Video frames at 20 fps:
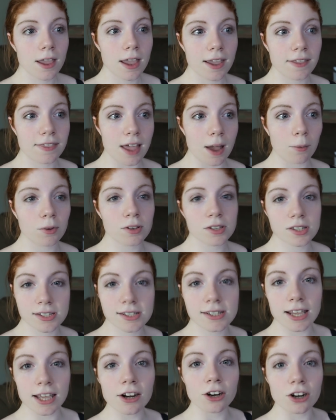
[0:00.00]
And that was
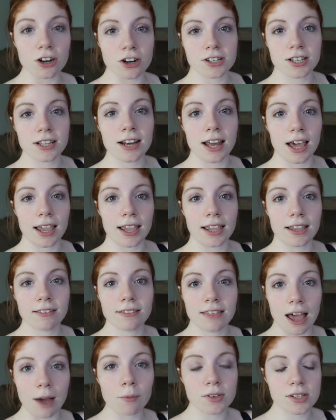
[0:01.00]
dinner tonight.
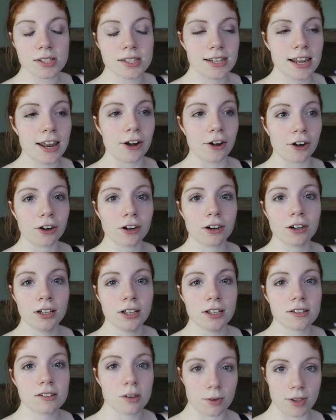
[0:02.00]
That was dinner
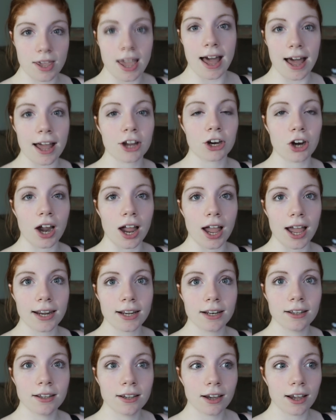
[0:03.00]
so yeah, I
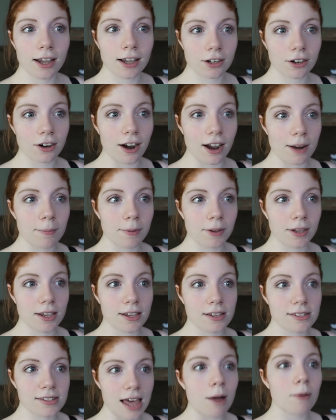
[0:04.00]
cried. I cried
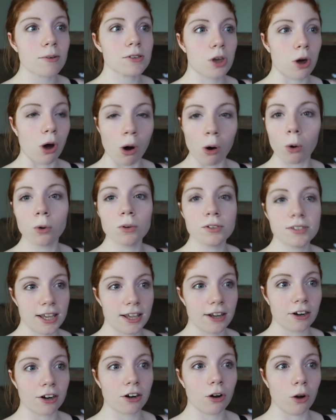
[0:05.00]
because that was a whole
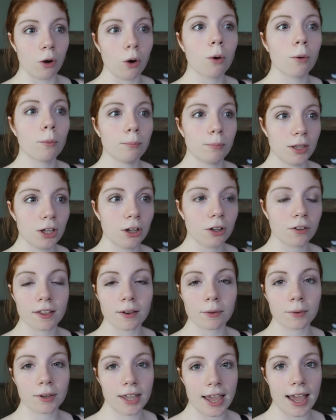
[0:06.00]
dinner, a whole meal
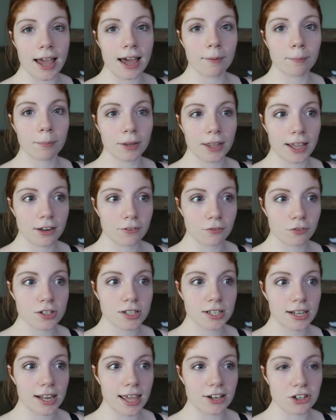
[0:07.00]
that we had planned for
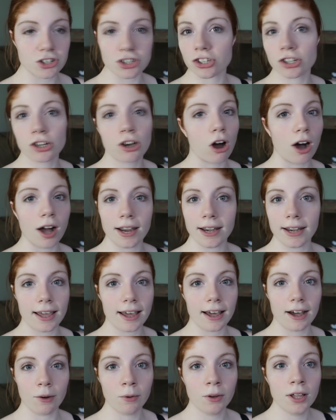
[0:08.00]
today, just gone
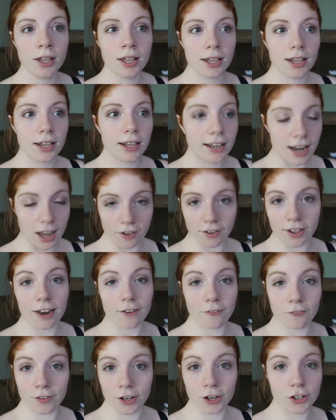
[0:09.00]
now. And now I've got
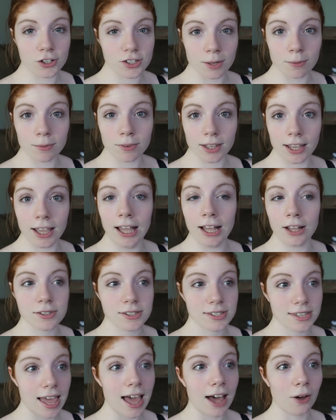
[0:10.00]
to figure something
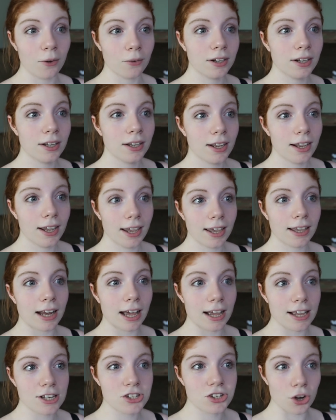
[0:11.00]
else out. And
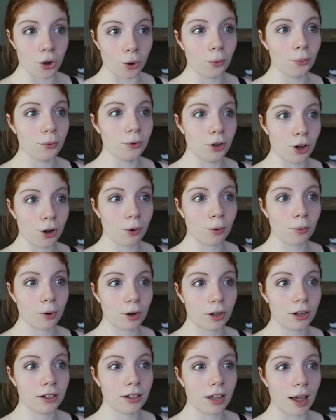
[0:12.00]
I don't know
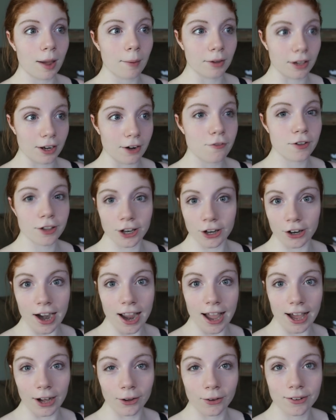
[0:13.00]
what I'm going to figure
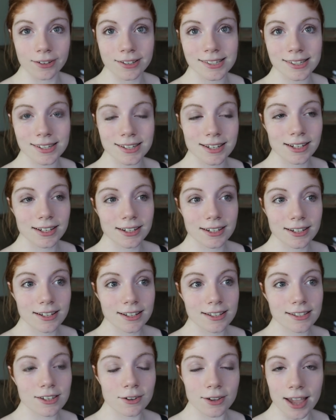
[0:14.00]
out.
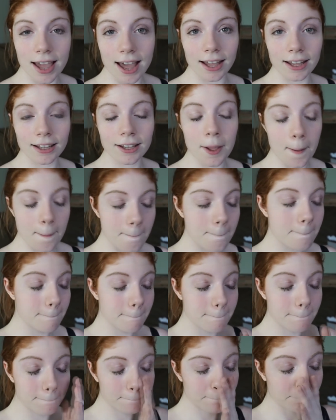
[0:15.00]
So yeah,
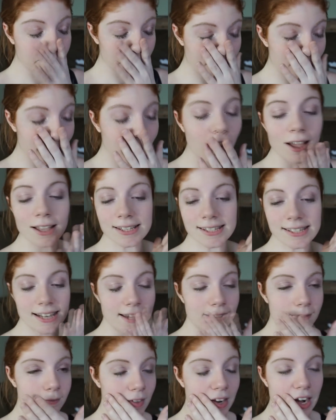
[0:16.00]
I lost
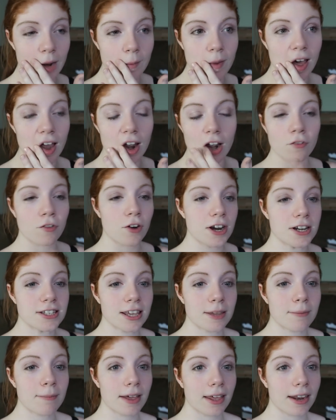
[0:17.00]
it. And I'm not afraid
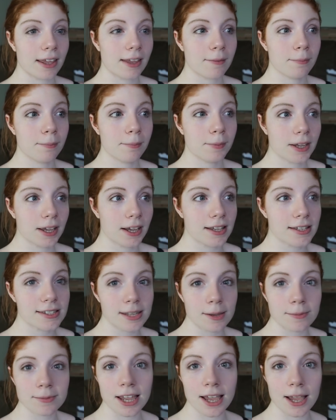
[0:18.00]
to admit it. Because
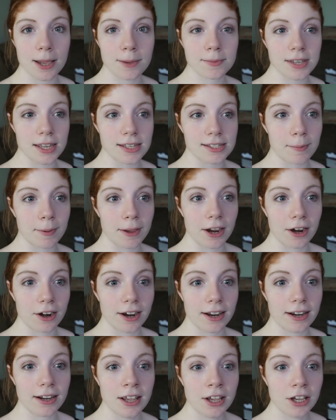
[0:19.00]
sometimes as a
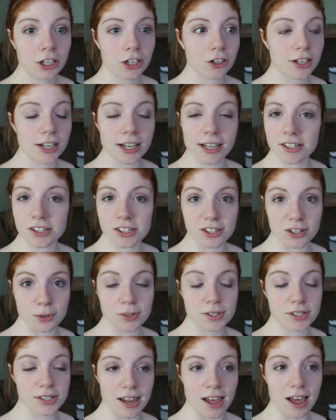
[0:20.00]
parent, your kids
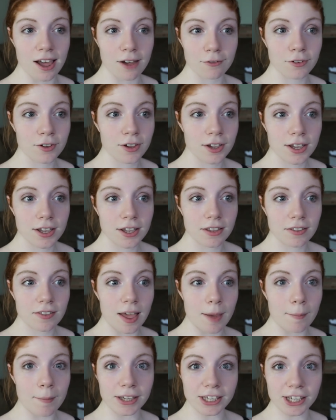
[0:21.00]
do stuff
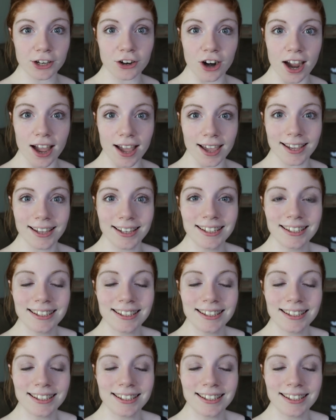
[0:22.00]
that make you cry.